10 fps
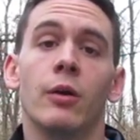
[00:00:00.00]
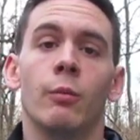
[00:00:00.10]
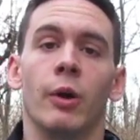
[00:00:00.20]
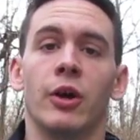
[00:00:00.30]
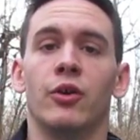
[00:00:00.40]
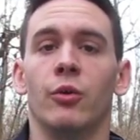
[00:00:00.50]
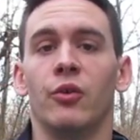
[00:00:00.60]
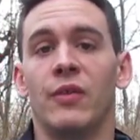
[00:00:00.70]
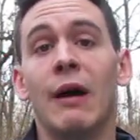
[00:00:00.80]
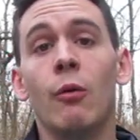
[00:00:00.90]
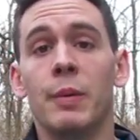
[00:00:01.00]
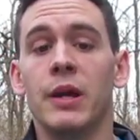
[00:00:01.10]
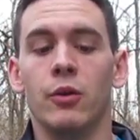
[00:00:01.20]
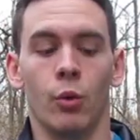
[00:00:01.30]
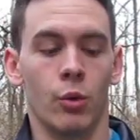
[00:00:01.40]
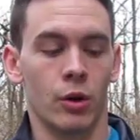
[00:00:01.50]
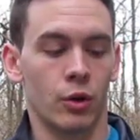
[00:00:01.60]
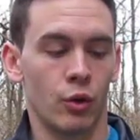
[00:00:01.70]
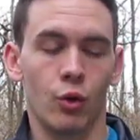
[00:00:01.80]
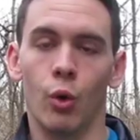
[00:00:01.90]
what you're going to do is that will be your
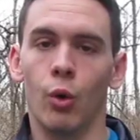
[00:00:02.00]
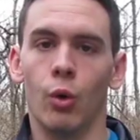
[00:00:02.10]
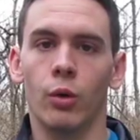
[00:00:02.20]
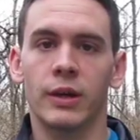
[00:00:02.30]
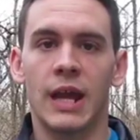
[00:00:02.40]
goal